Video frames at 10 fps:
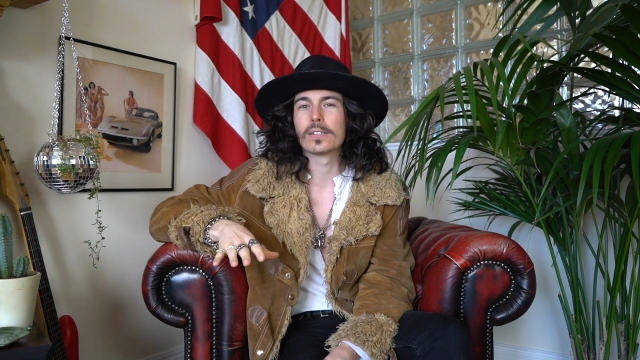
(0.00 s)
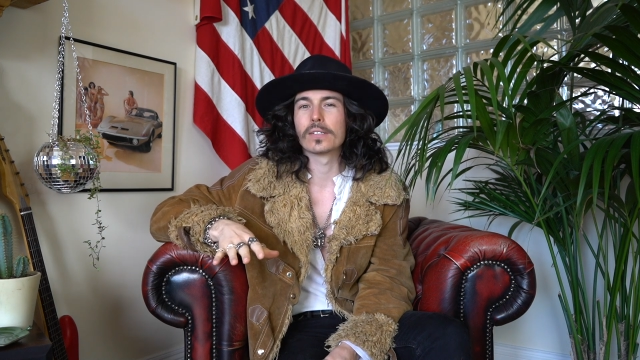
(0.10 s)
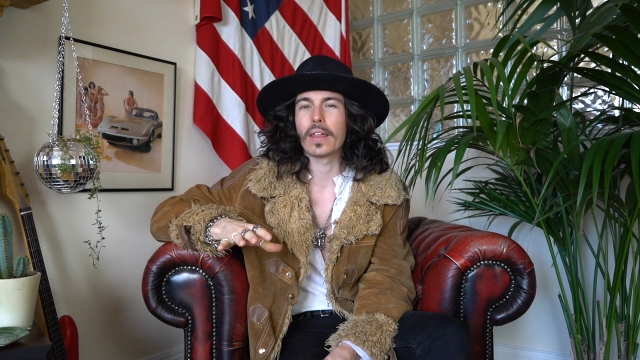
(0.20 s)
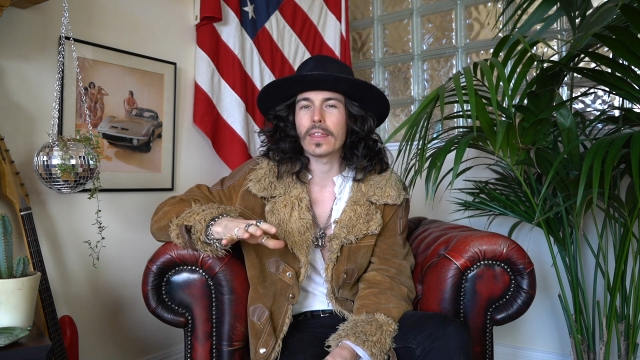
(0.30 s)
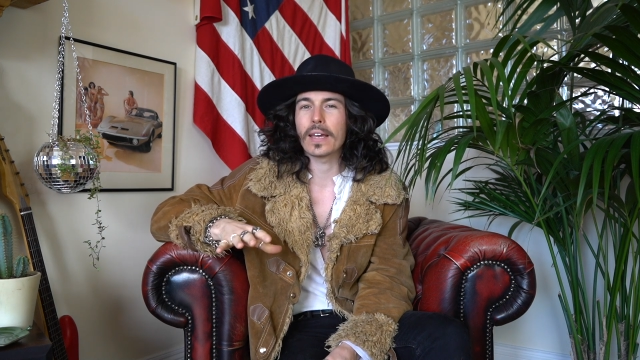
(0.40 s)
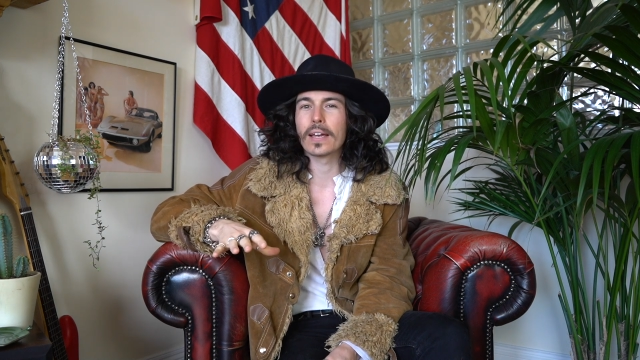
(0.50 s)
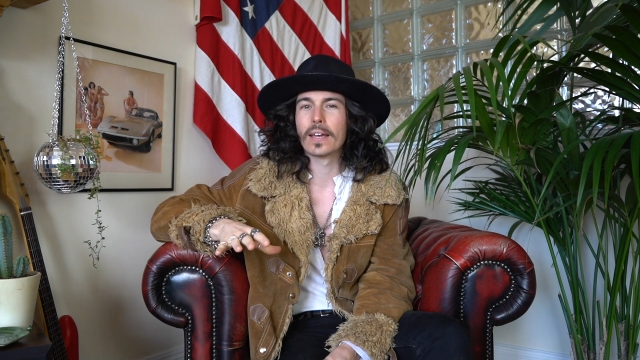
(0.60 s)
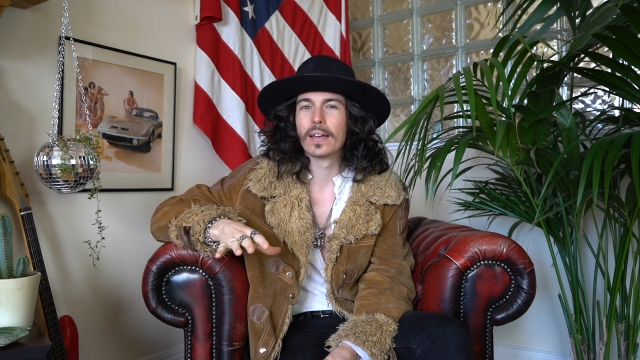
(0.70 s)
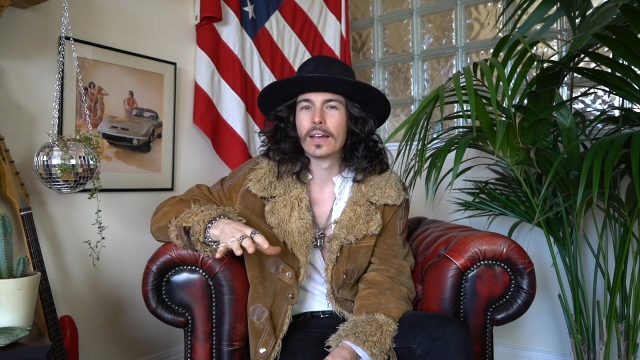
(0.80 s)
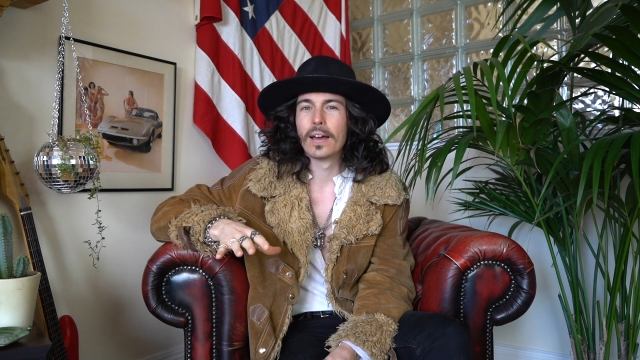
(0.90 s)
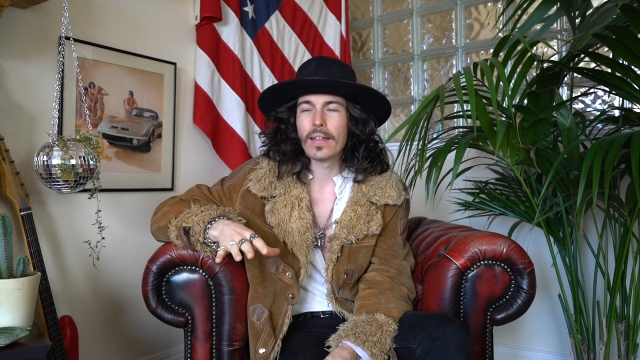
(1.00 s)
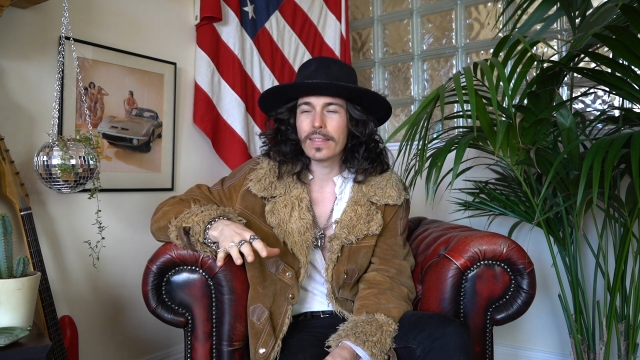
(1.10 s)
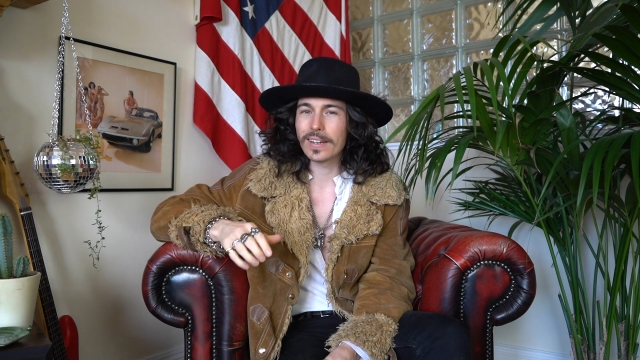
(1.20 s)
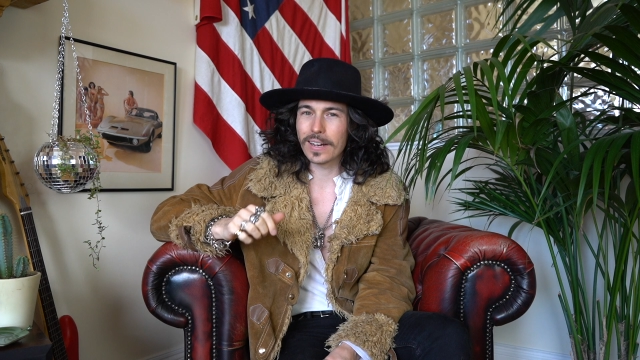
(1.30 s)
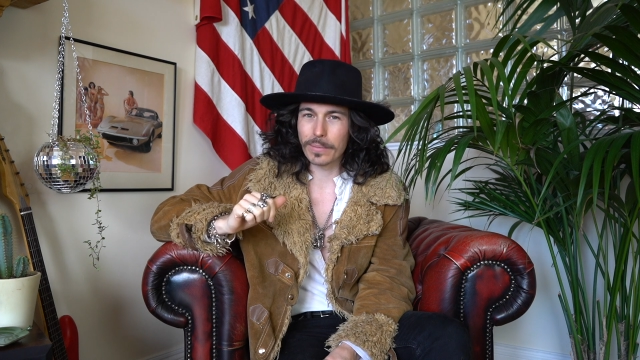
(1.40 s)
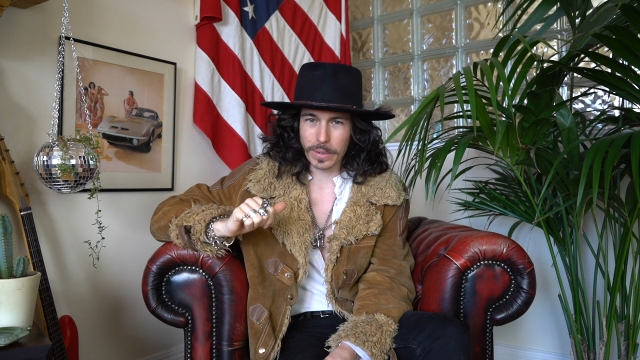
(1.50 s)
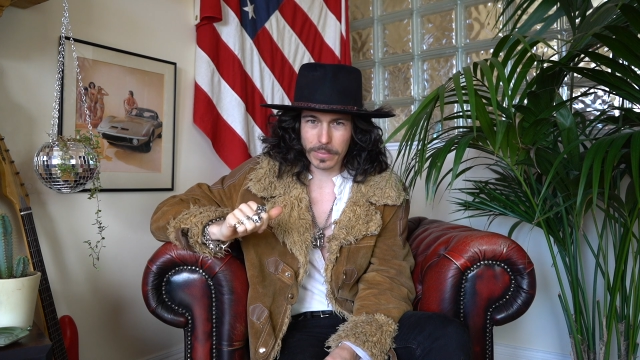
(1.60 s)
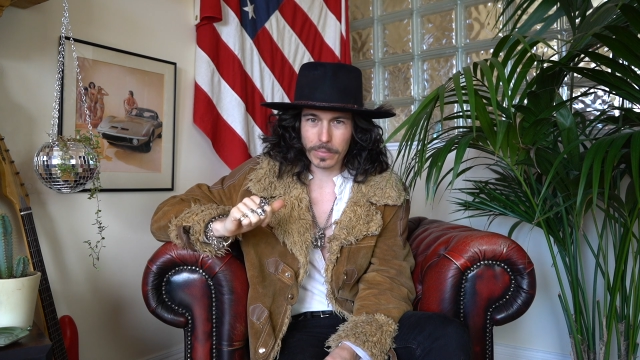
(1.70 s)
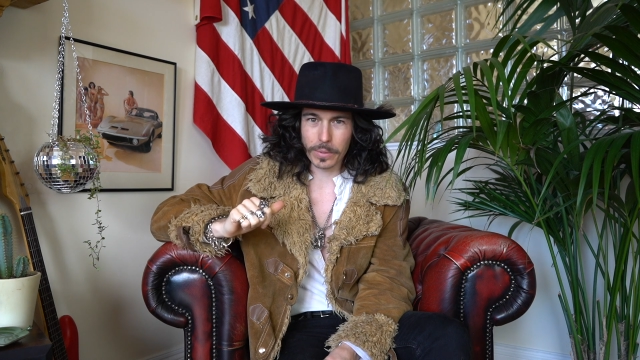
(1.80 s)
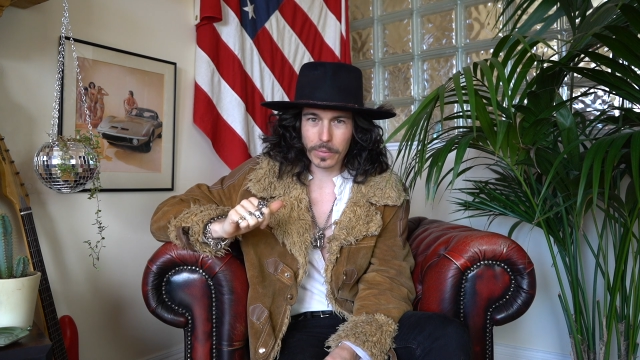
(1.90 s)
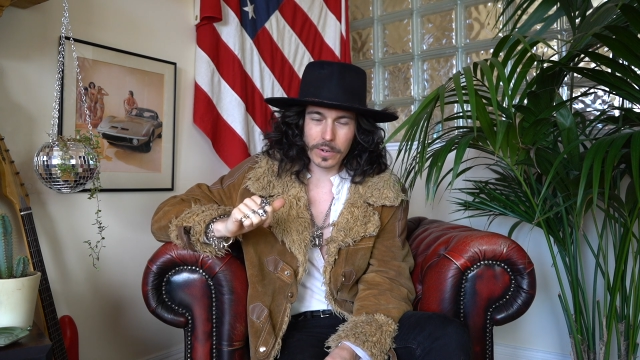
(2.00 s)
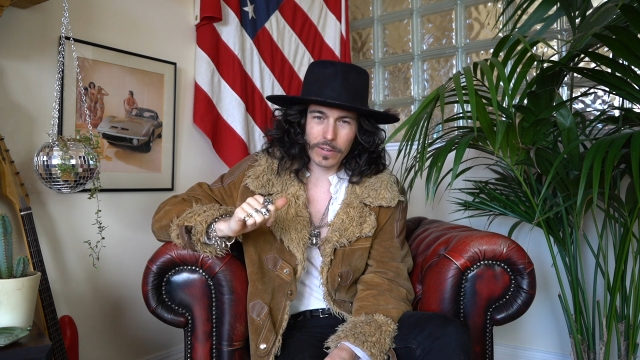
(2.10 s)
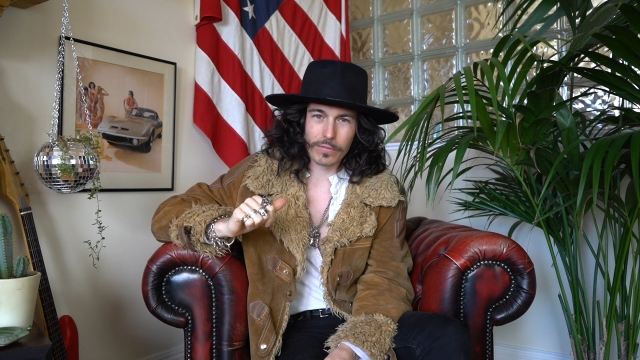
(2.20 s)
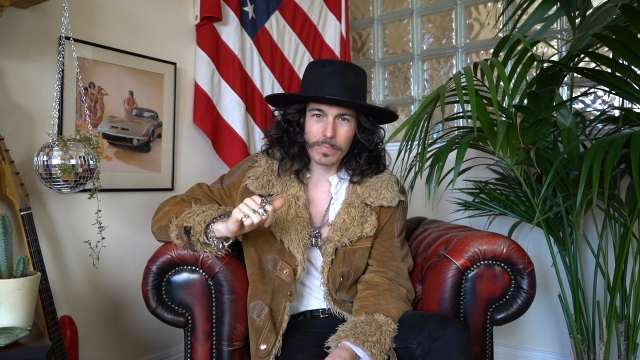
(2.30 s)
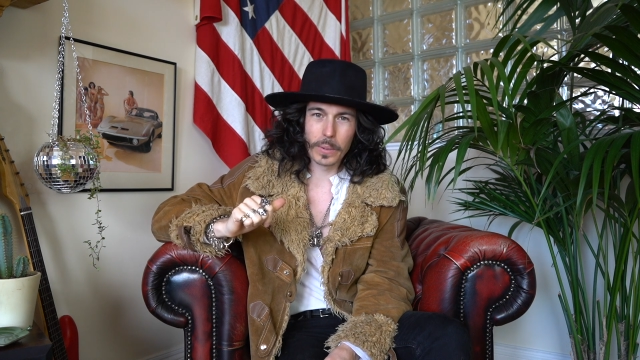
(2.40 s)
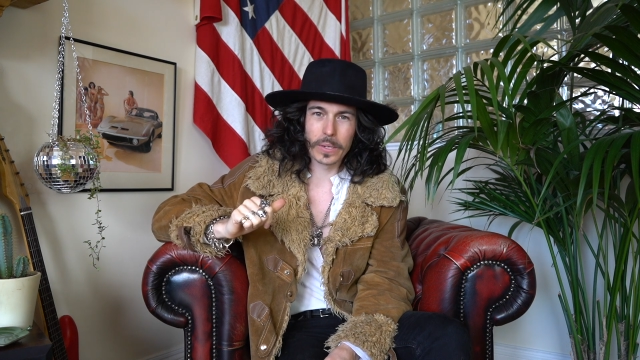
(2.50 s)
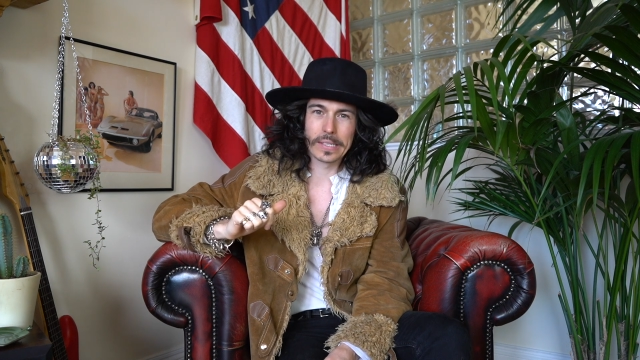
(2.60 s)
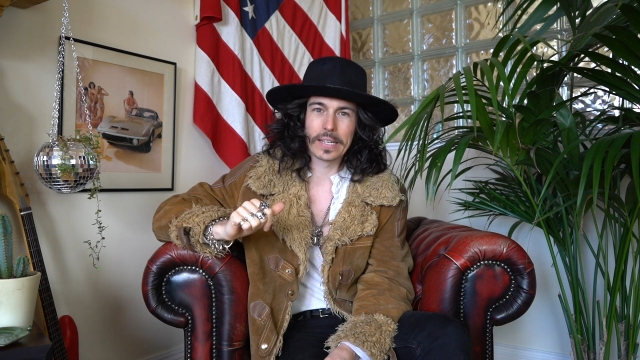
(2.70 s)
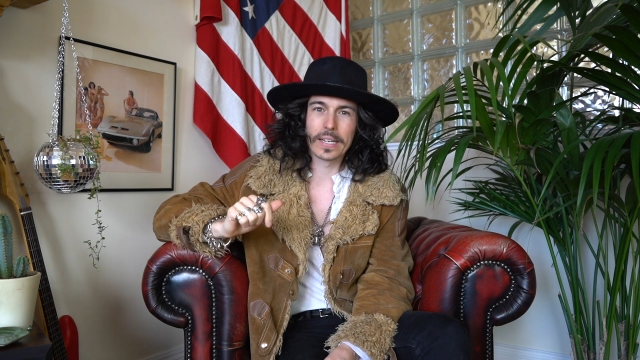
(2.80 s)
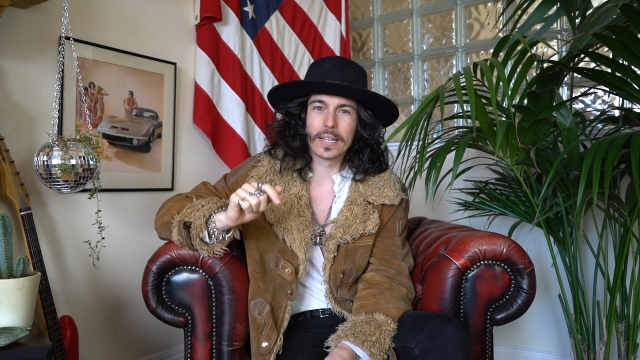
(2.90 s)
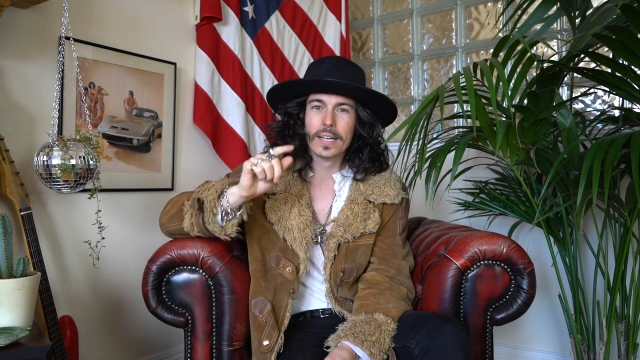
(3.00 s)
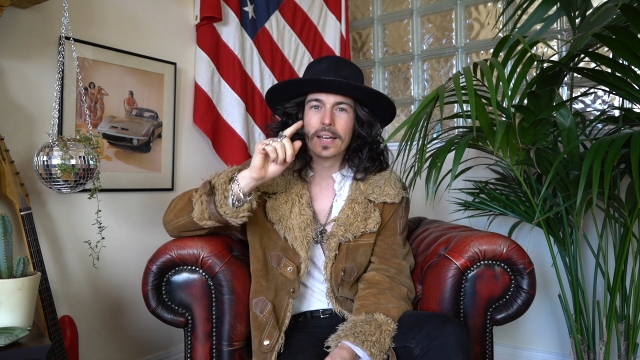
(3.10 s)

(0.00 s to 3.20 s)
because I think I'll be able to pull one off personally.